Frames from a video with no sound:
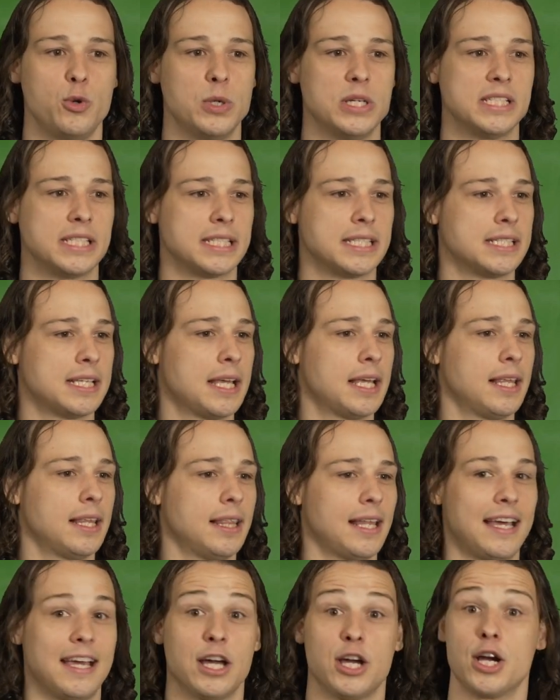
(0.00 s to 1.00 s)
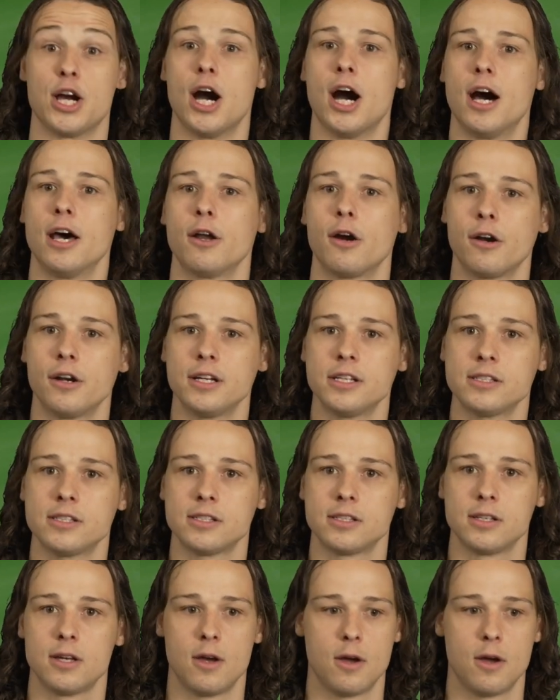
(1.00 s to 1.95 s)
is like a con artist